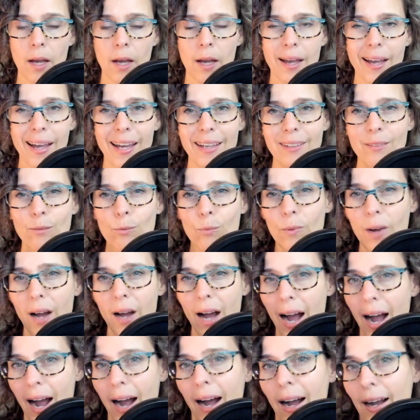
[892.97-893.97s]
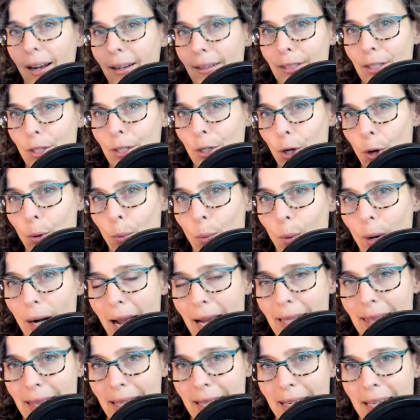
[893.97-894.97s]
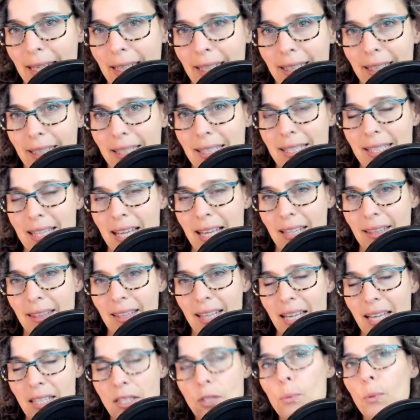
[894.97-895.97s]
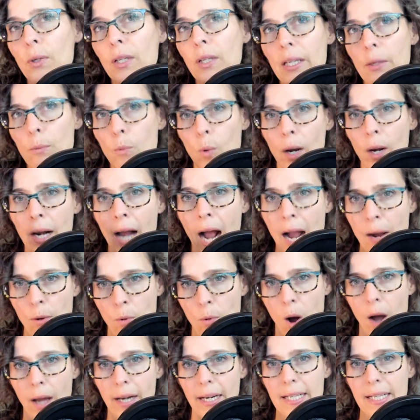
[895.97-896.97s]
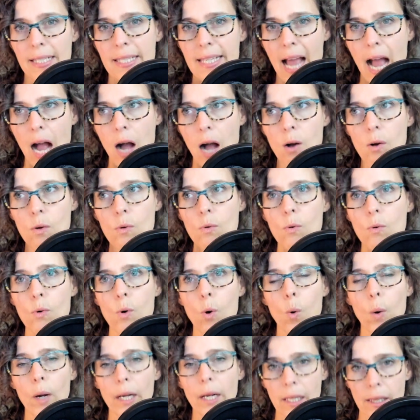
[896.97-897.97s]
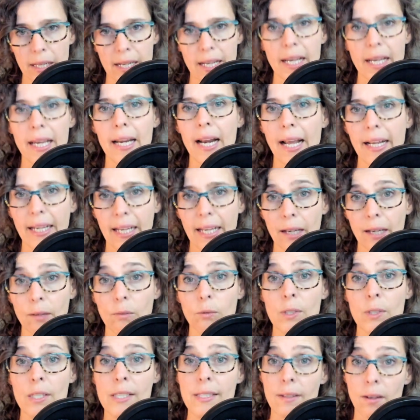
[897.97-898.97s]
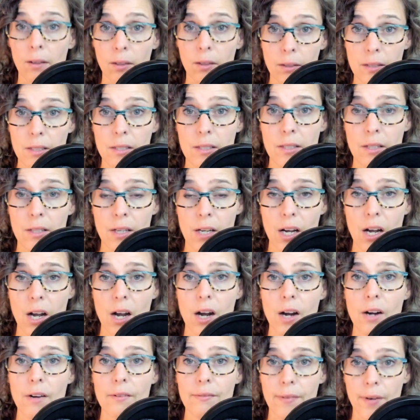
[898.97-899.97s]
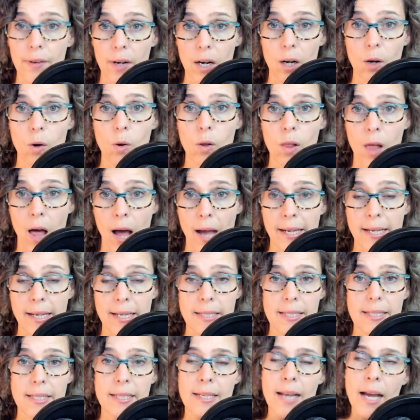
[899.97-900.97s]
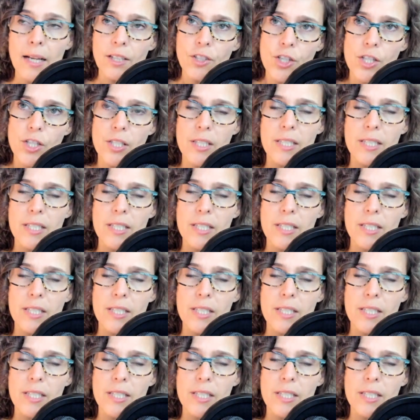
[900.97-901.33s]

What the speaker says: And what I think is that that's really what I want, is how quickly can I get results for a client. Not just